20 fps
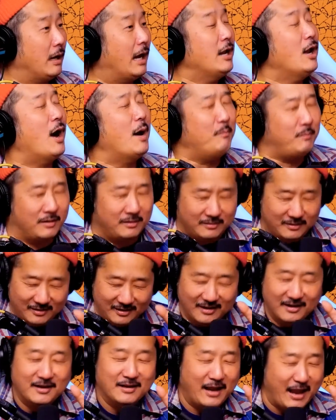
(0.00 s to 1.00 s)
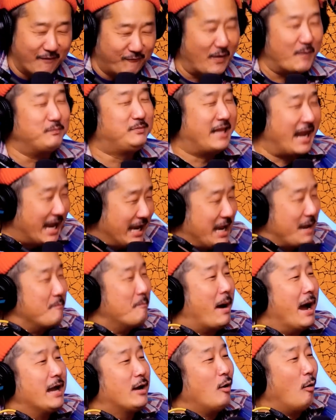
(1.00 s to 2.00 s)
I'm, I'm, because if I'm a, dating
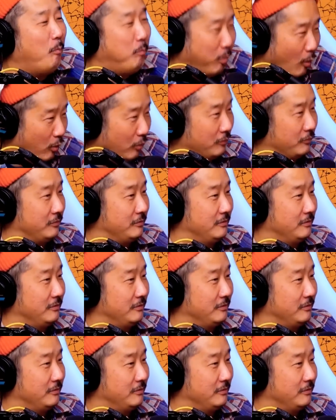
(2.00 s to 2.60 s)
Michael Bolton